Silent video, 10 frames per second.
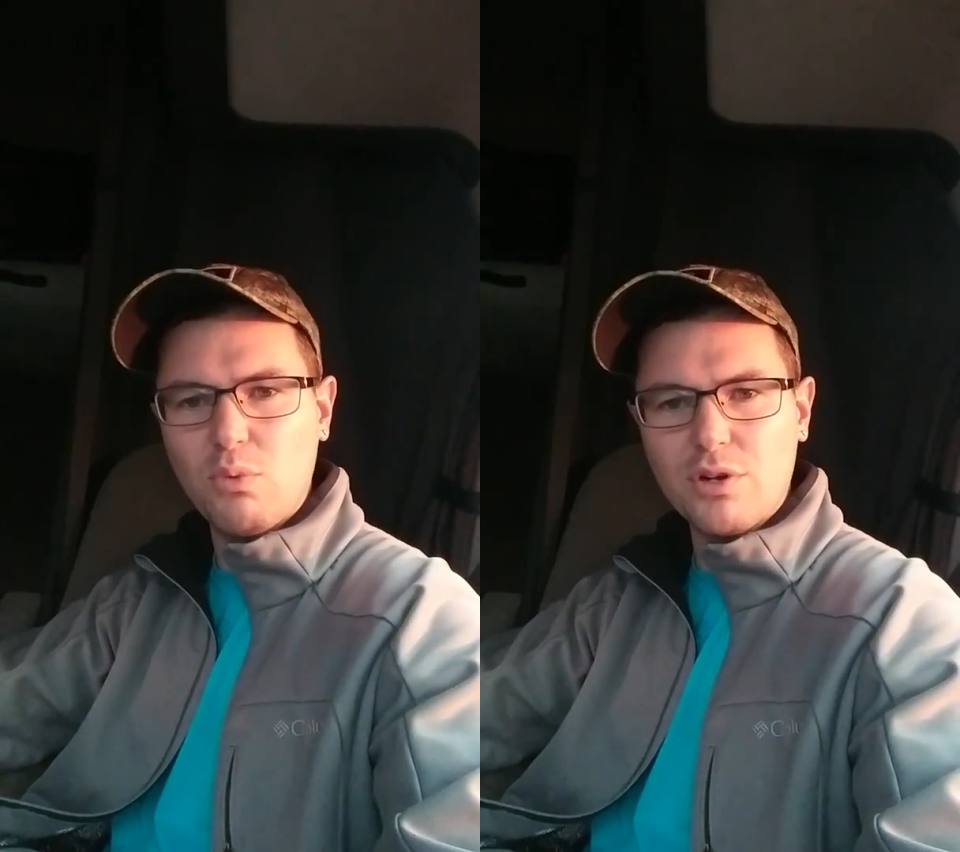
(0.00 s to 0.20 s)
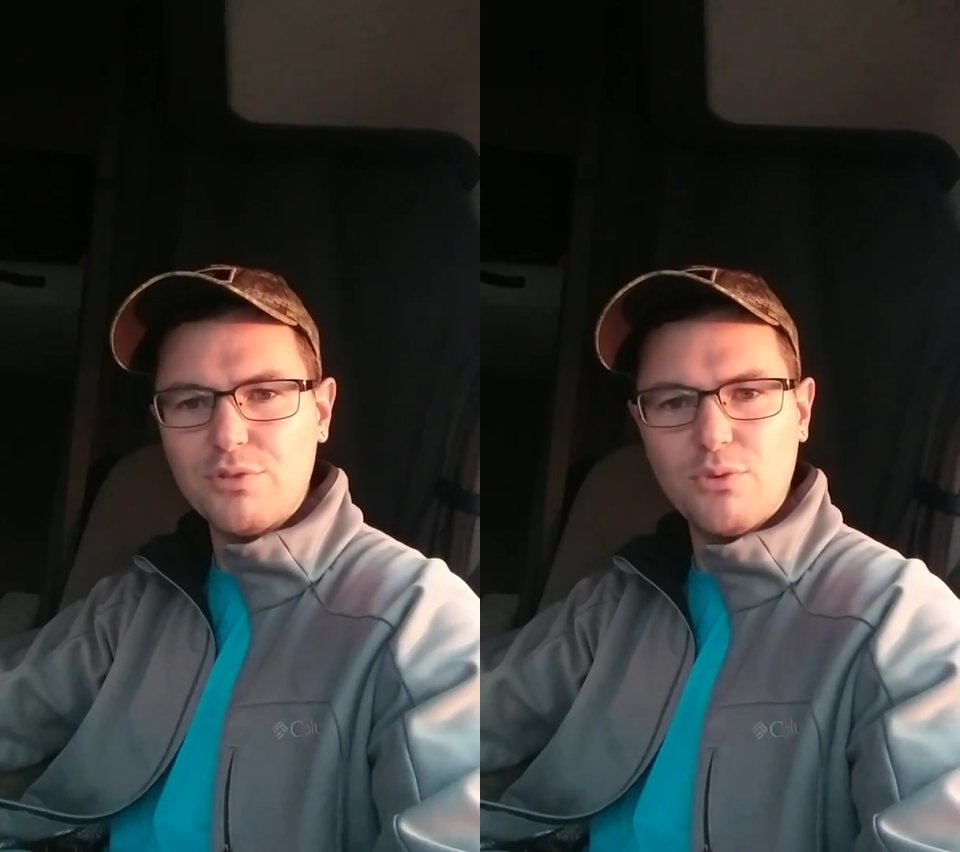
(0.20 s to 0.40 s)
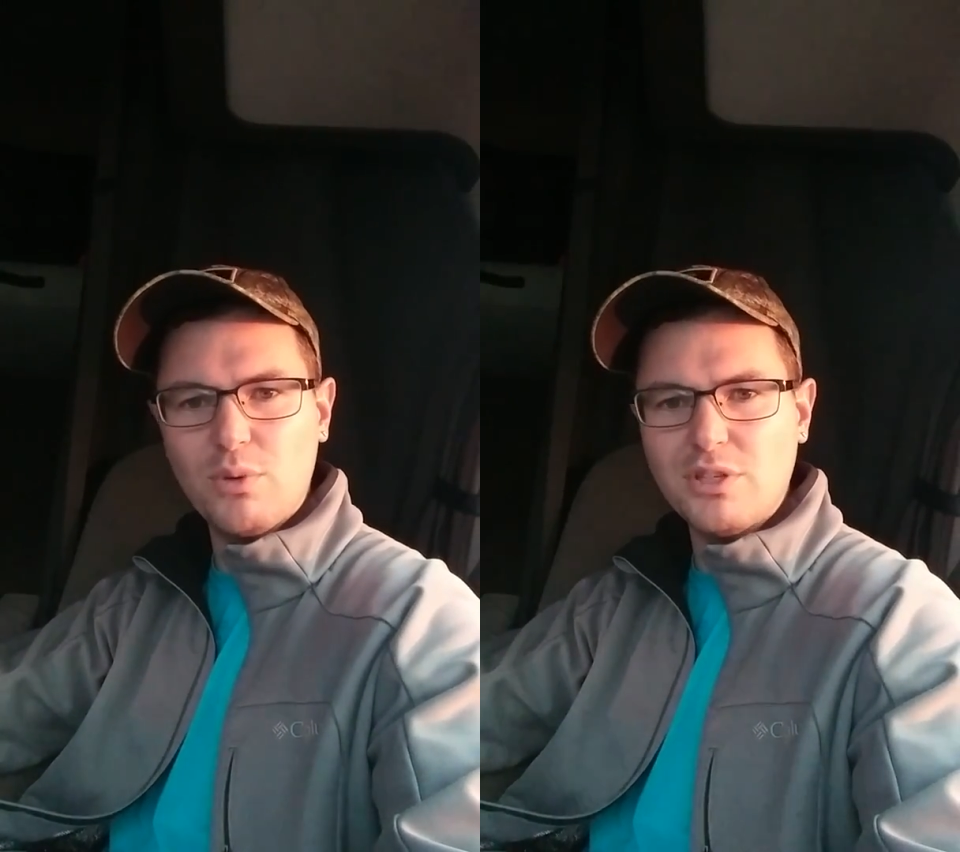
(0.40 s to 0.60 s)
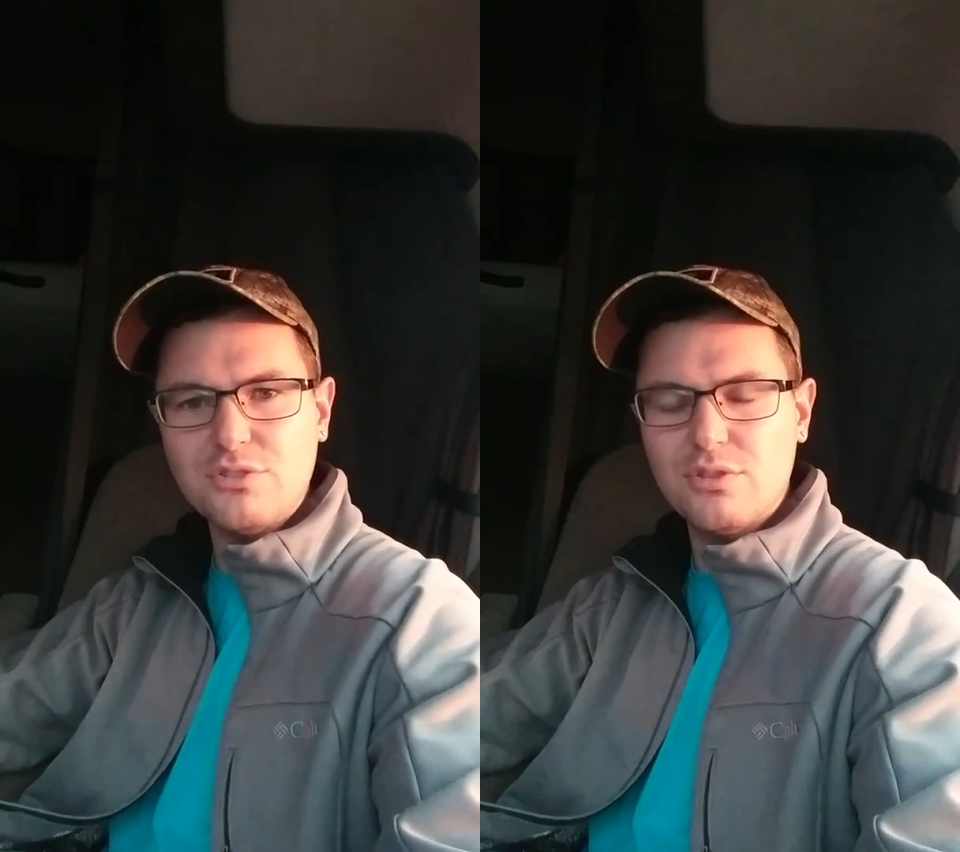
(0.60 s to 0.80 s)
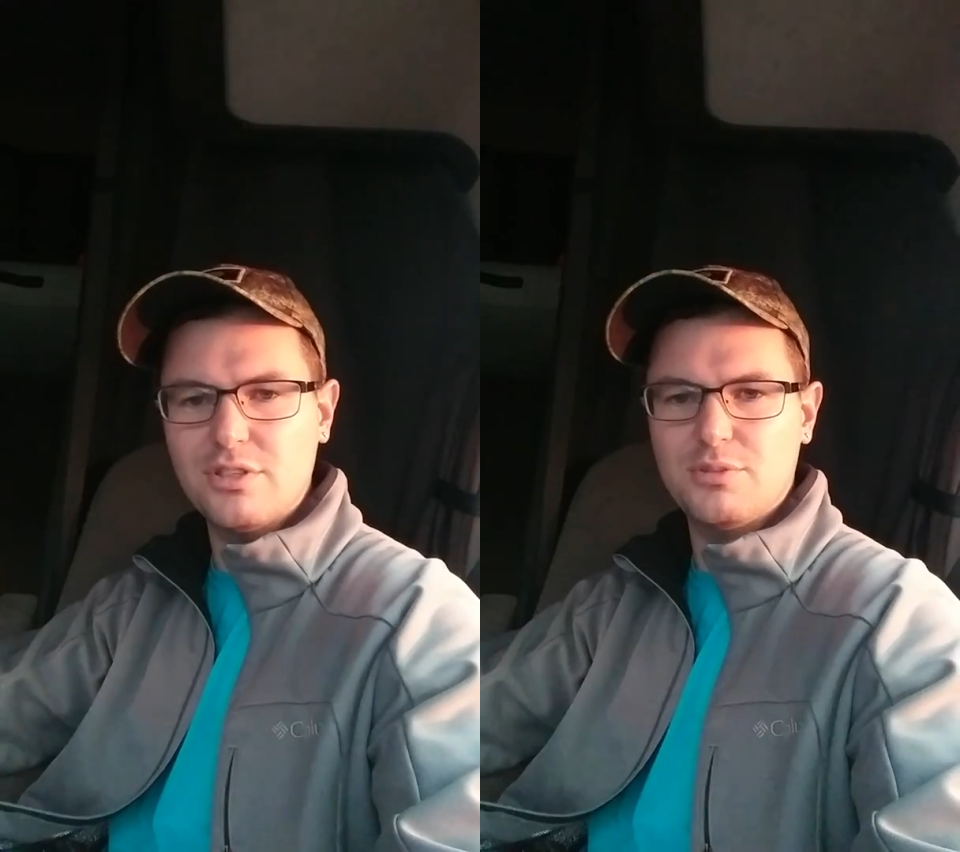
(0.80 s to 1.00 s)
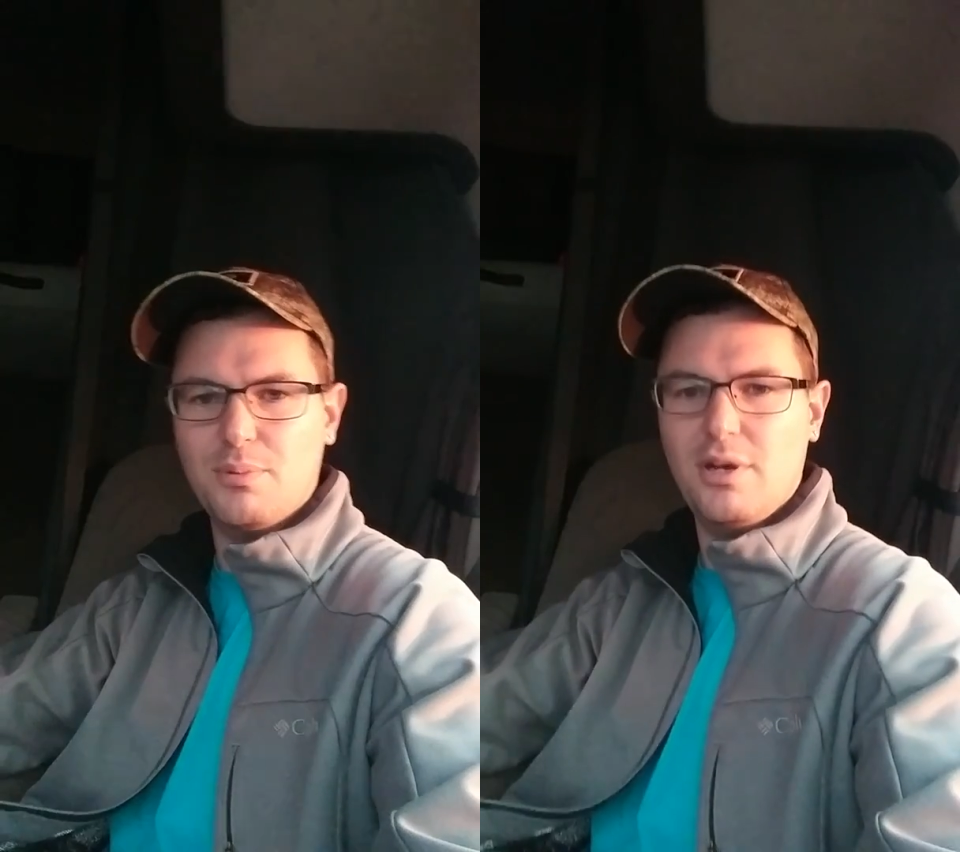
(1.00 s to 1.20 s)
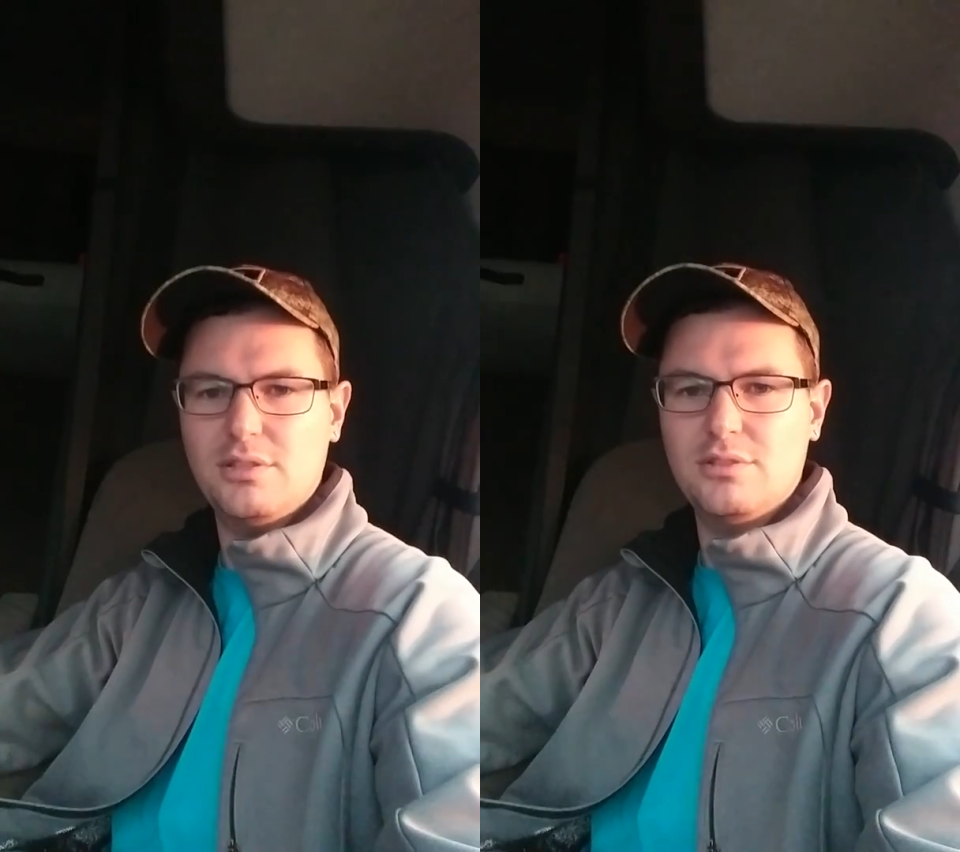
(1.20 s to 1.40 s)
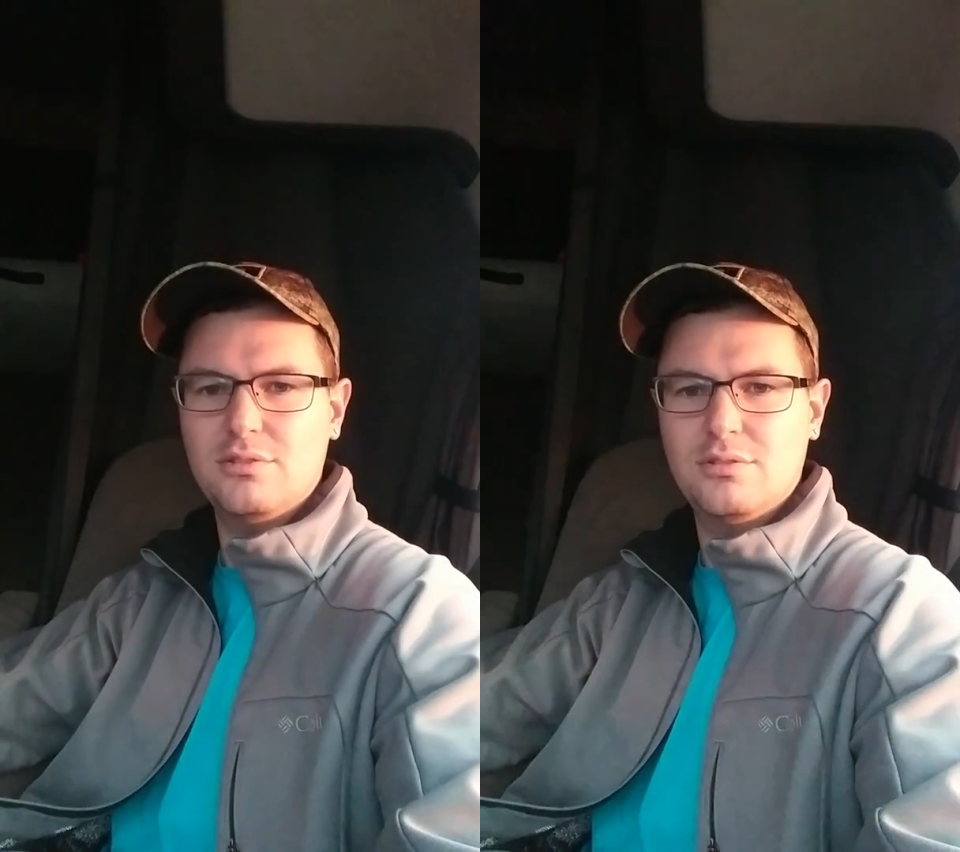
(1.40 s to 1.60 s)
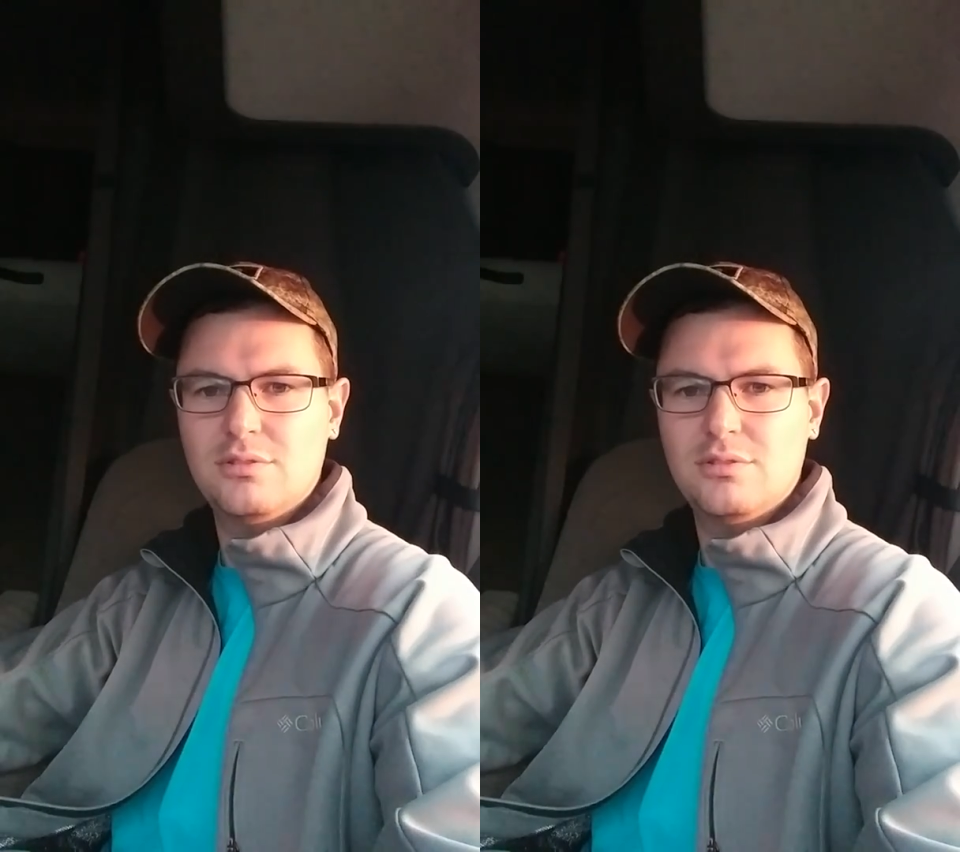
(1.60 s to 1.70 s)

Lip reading: working for Western Express?